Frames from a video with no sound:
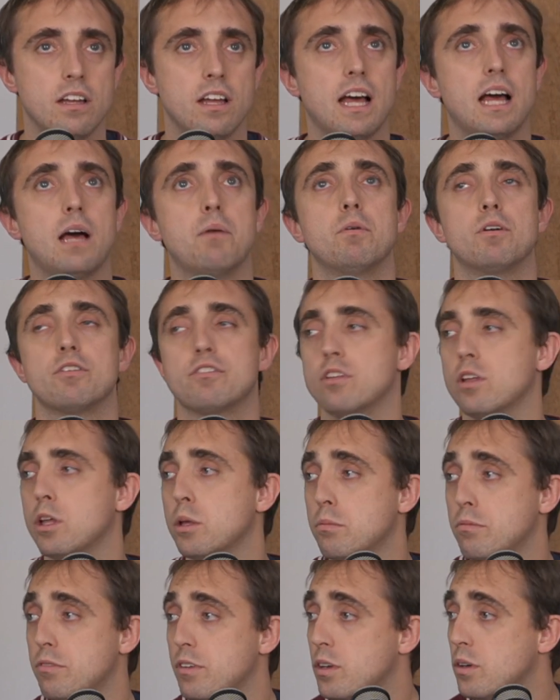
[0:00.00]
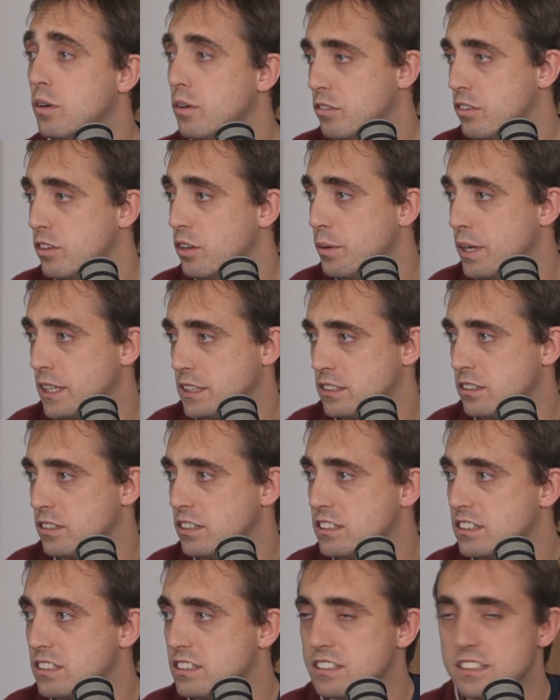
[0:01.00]
How much time have you got to do
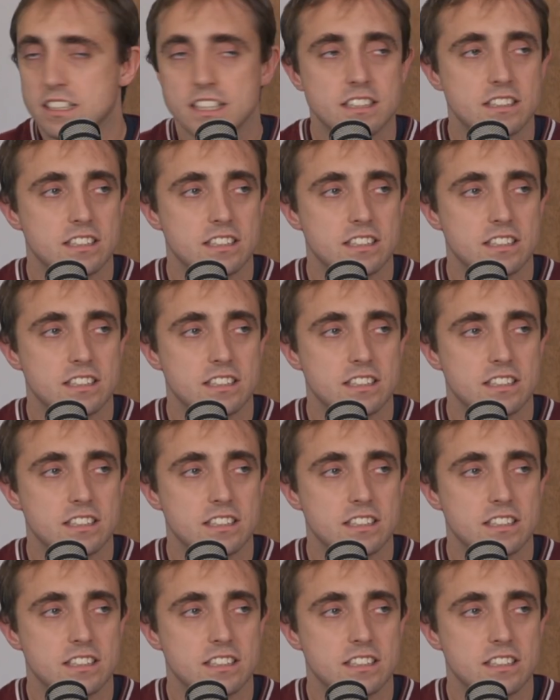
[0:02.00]
exercises?